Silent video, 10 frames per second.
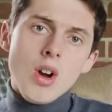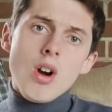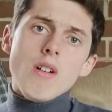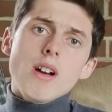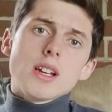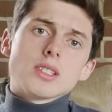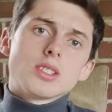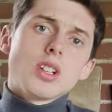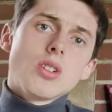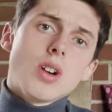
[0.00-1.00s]
Alright,
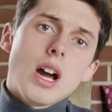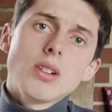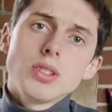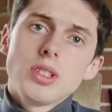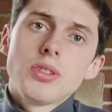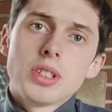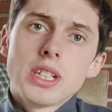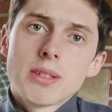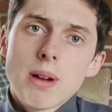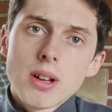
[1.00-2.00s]
so how did you
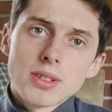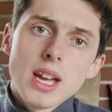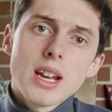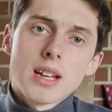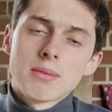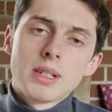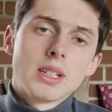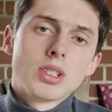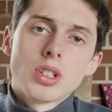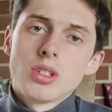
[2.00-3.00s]
think about that? I mean, I
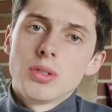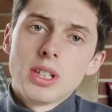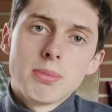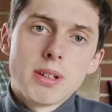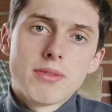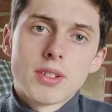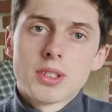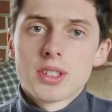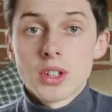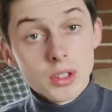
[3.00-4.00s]
showed you a little bit of
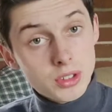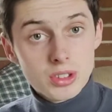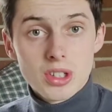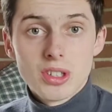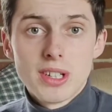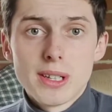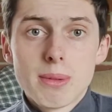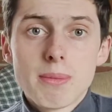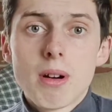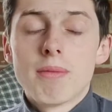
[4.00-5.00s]
footage. I also showed you a little
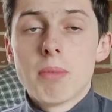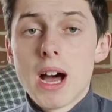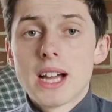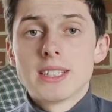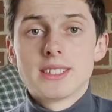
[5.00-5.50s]
bit of behind the